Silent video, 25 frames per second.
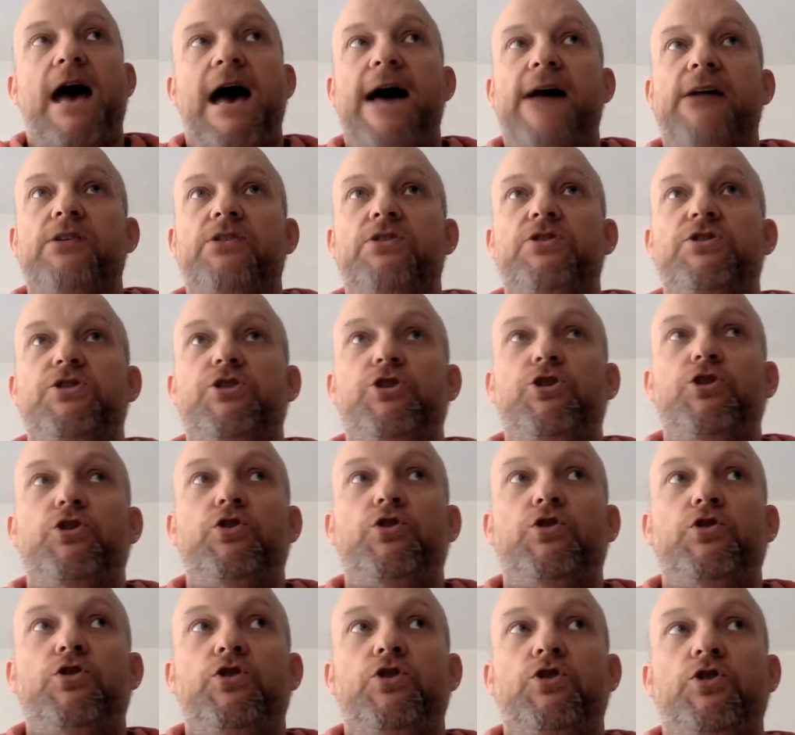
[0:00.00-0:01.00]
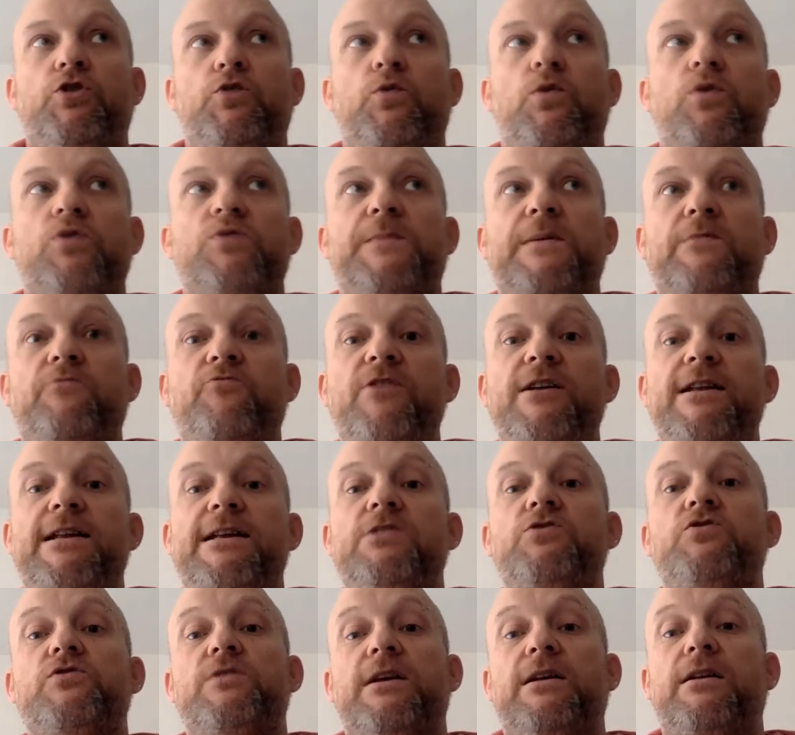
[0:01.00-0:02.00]
And to what's been
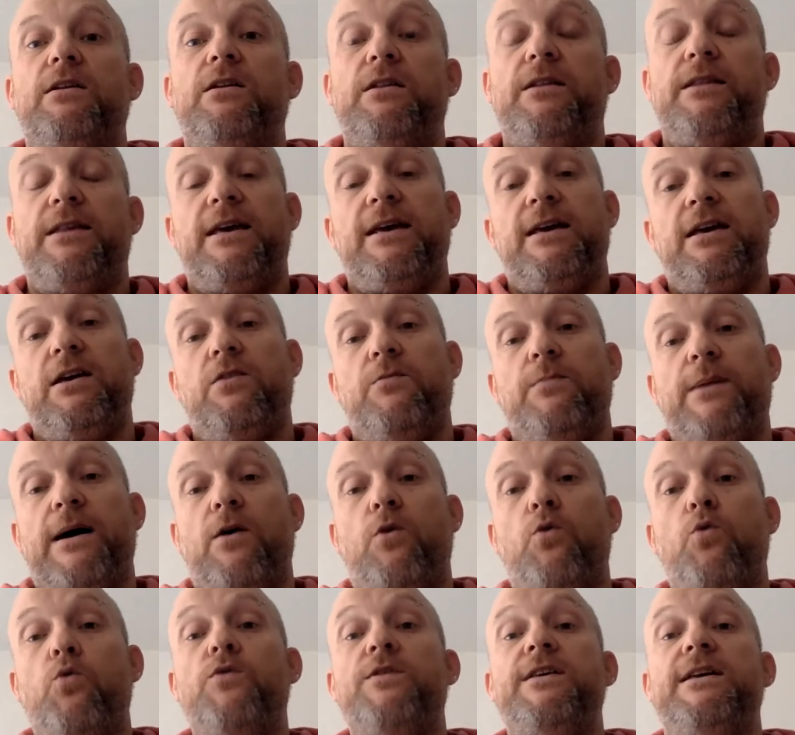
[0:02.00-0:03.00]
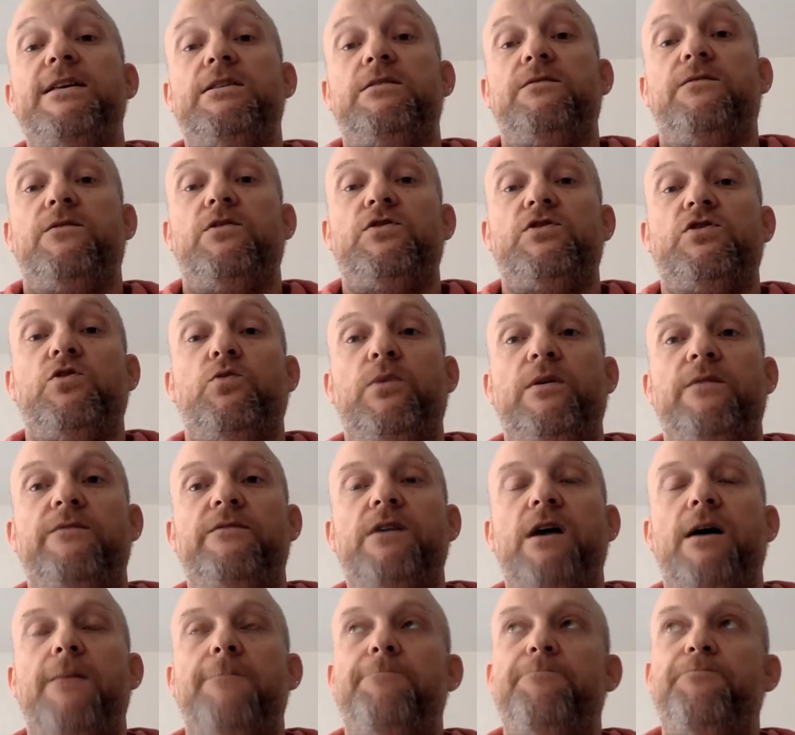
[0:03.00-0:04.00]
really interesting thinking about all the interviews that
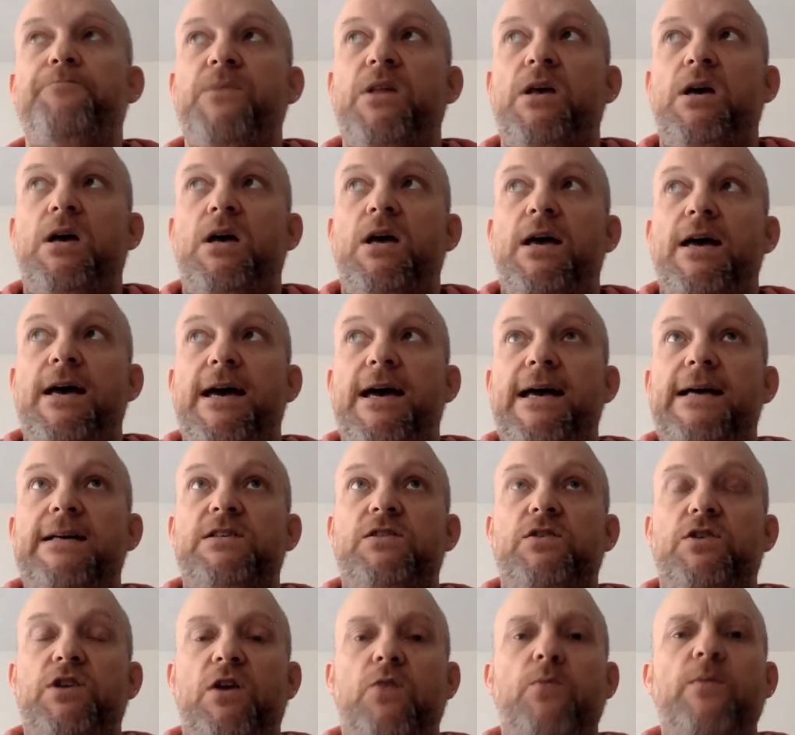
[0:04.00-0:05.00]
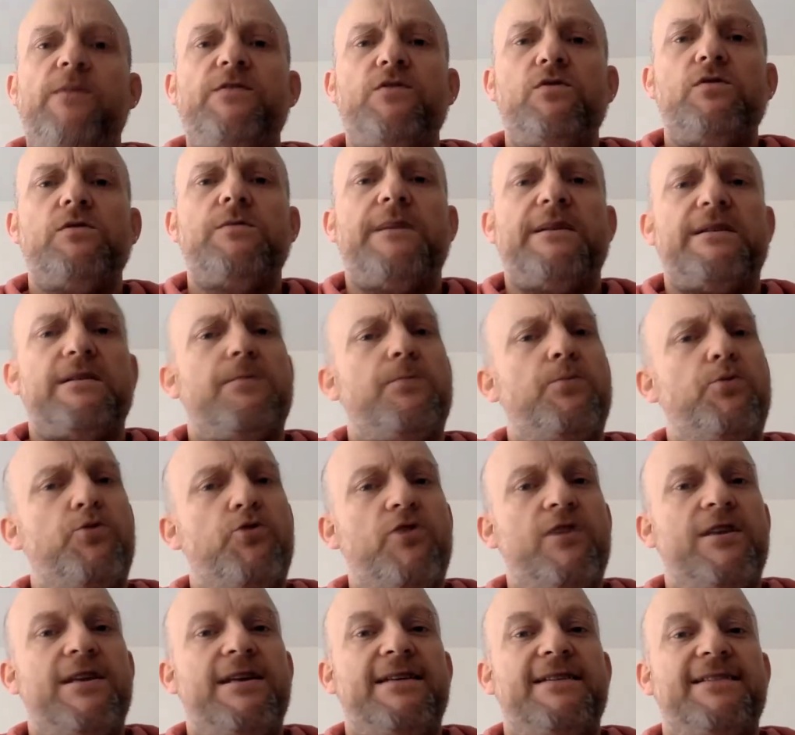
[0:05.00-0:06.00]
we've done is, we've talked about some
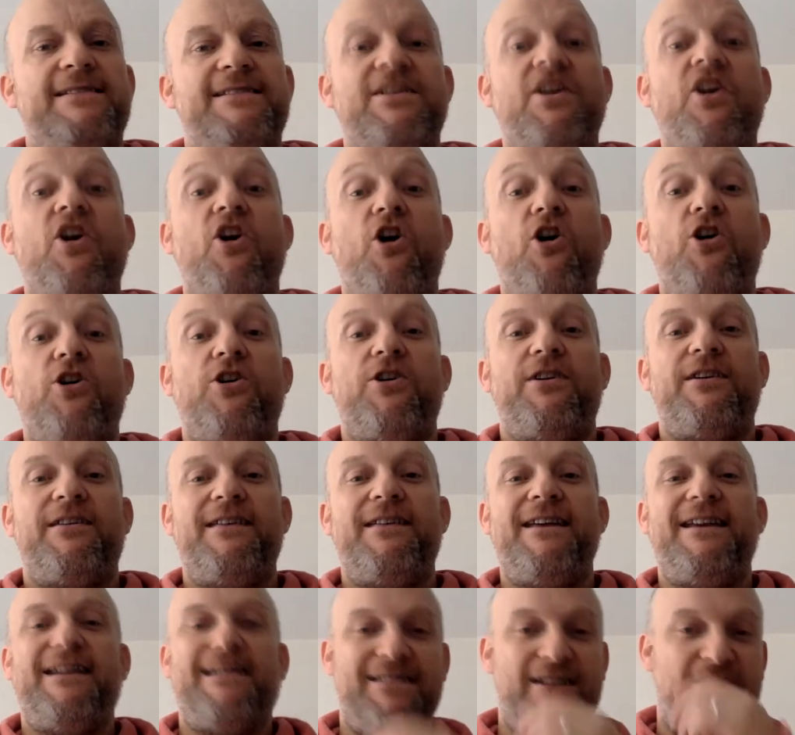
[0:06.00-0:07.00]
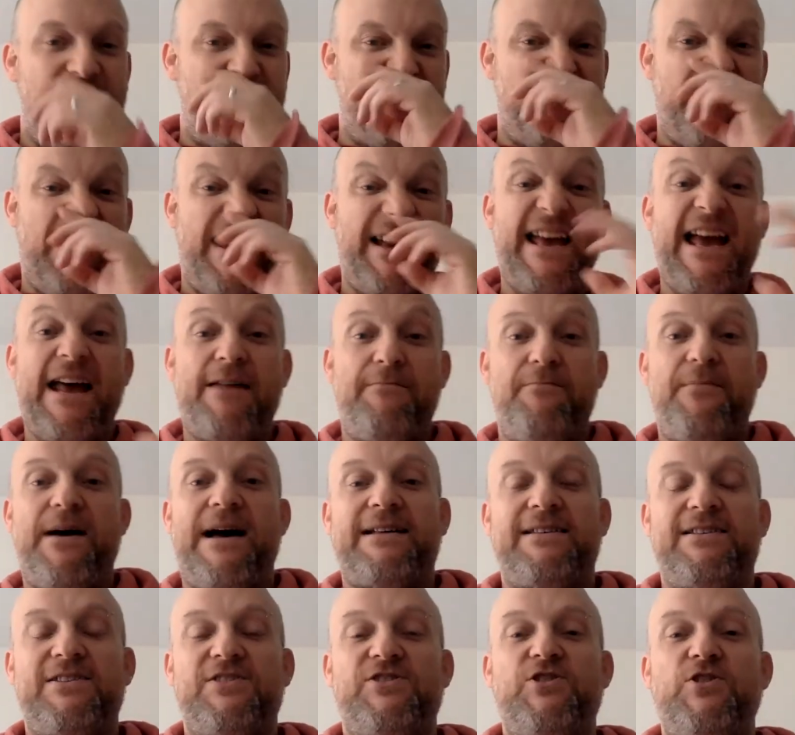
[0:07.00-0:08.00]
pretty stark things, but again,
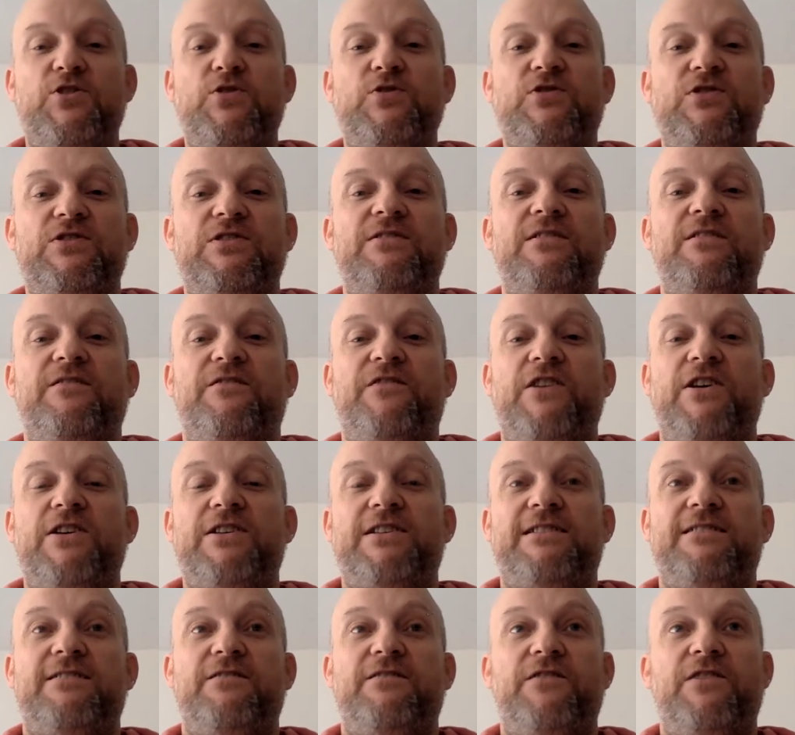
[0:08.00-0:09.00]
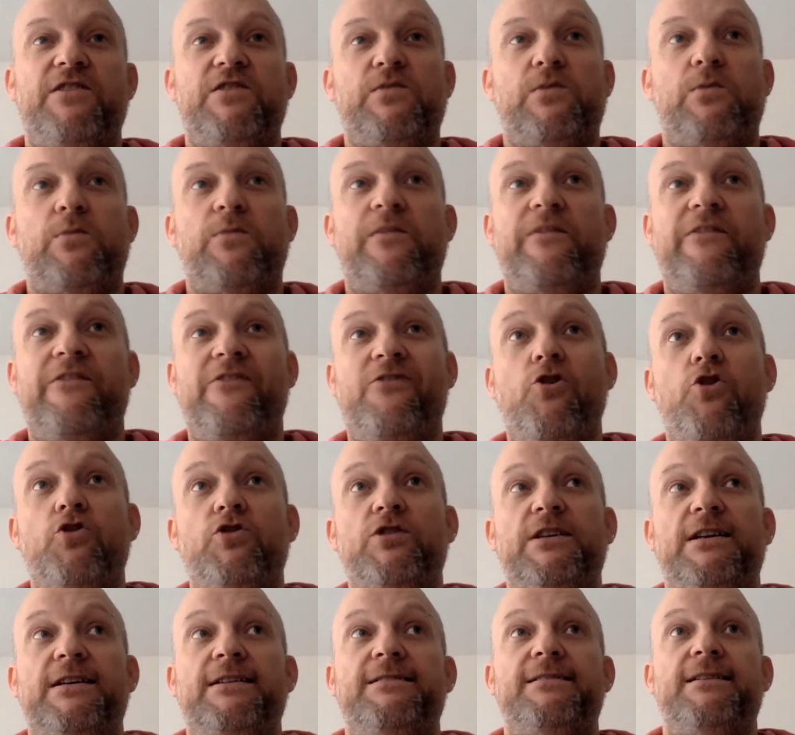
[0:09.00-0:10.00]
back to Susan, the first one we
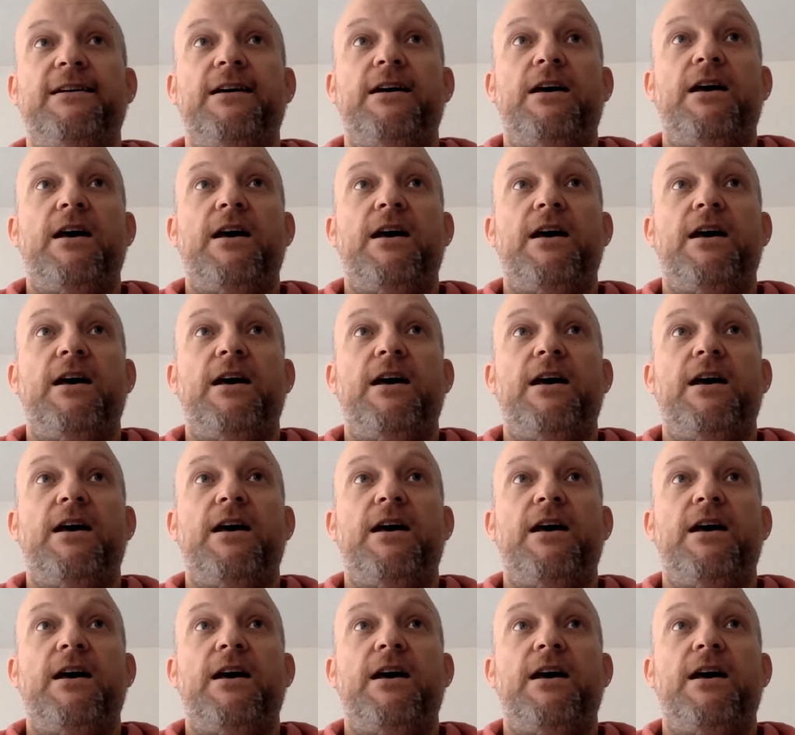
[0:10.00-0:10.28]
recorded,